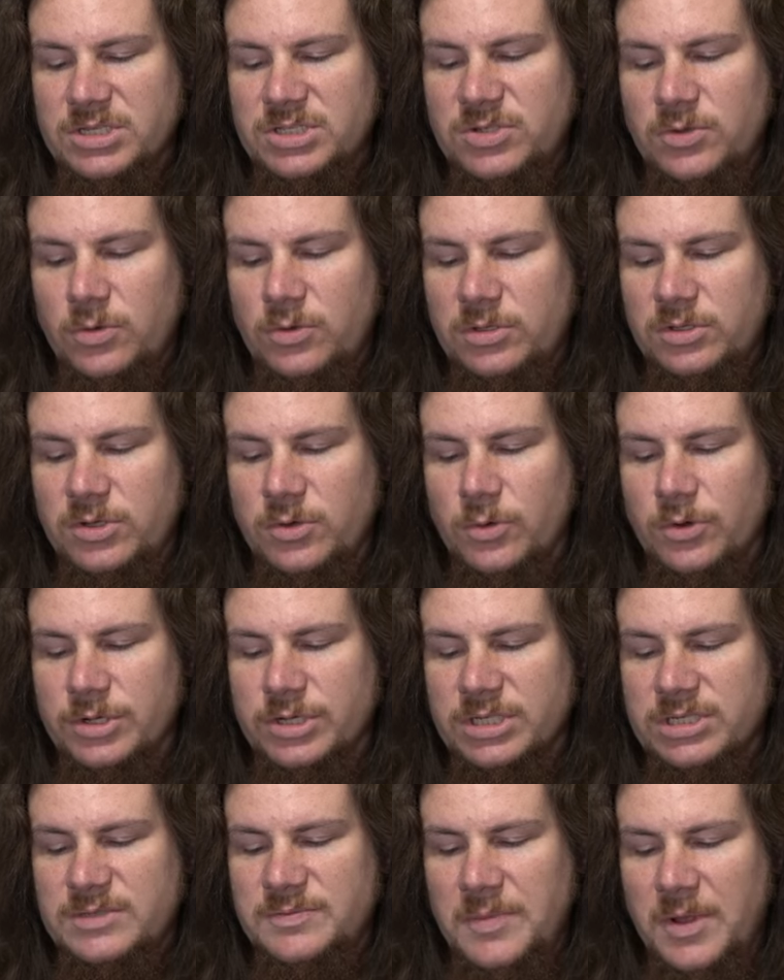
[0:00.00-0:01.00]
sold or
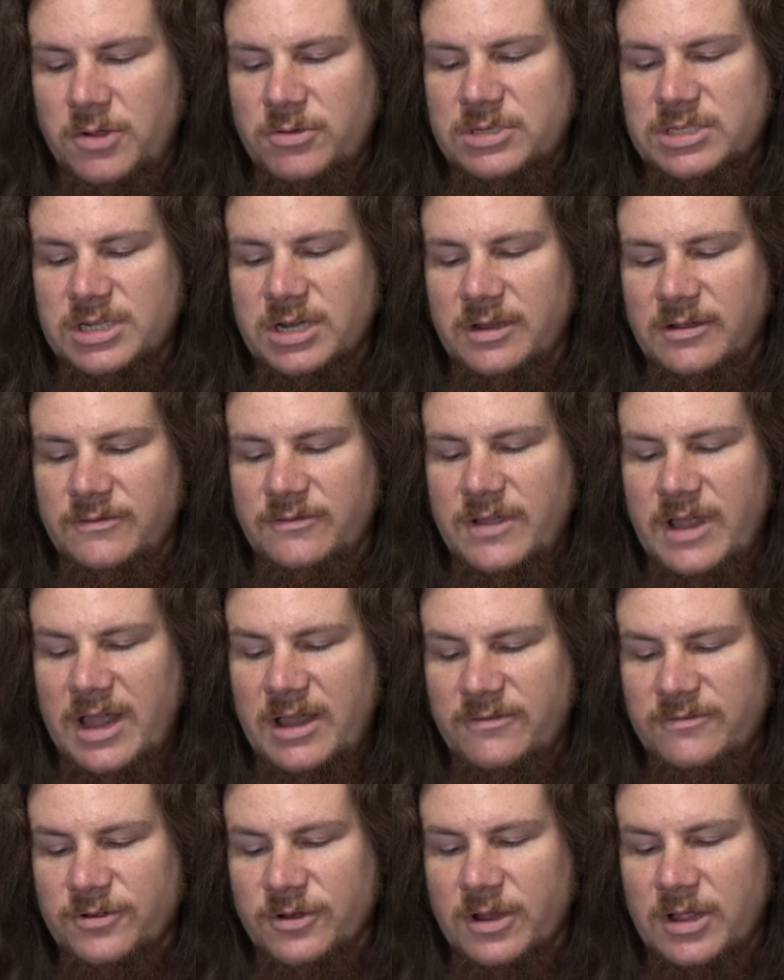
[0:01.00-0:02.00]
disposed of
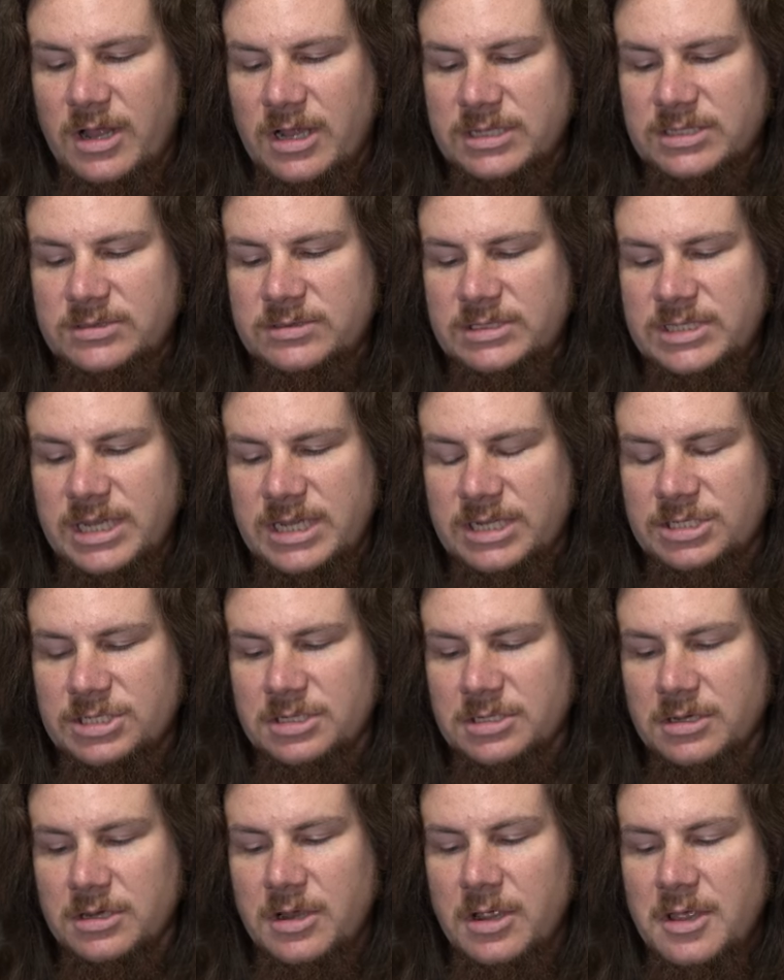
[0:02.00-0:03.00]
after
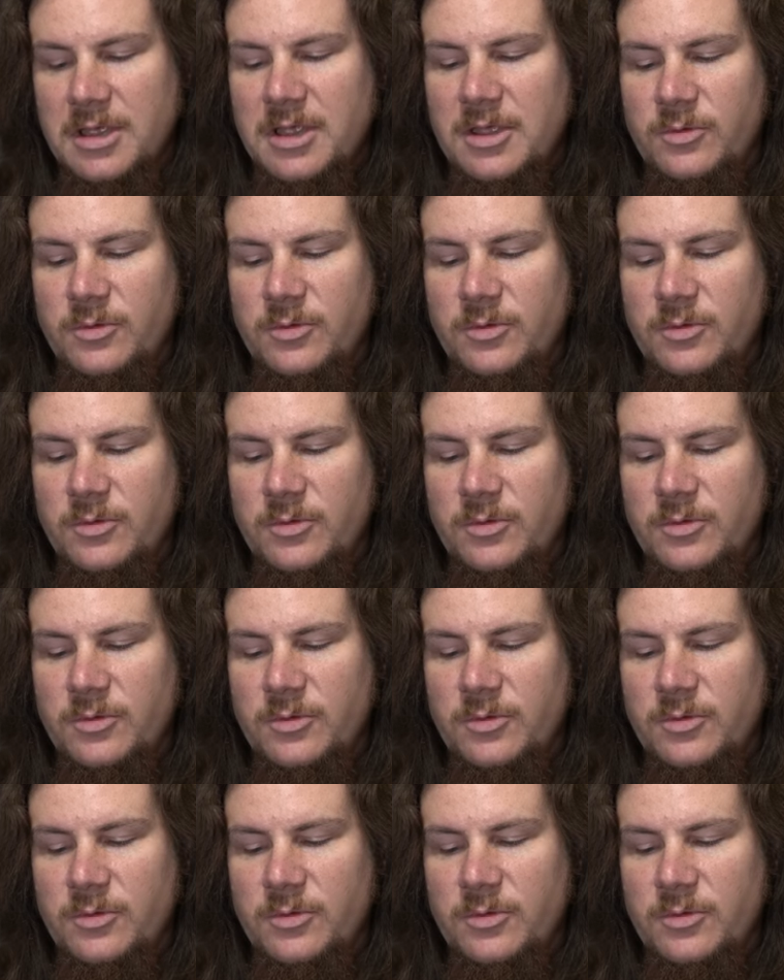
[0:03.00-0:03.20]
consultation